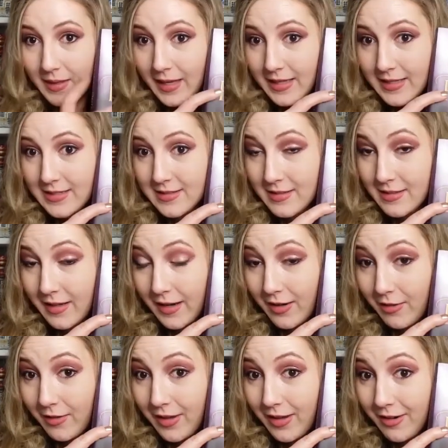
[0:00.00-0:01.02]
hence the
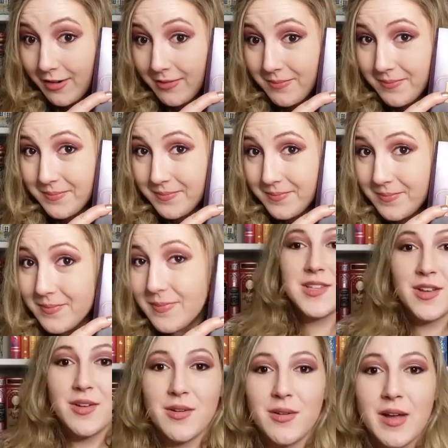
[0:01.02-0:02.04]
title here.
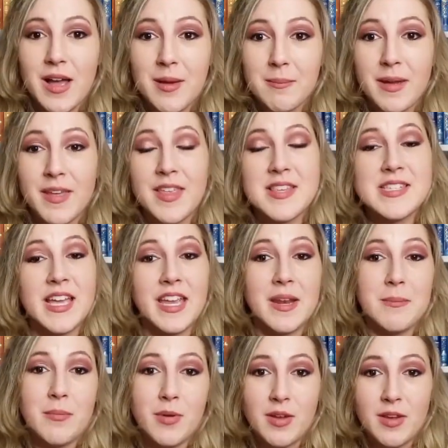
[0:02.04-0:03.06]
So by the
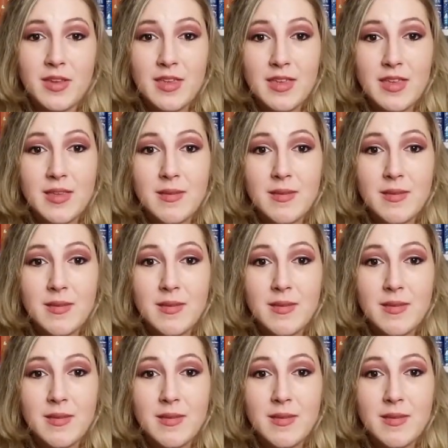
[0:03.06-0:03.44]
second book,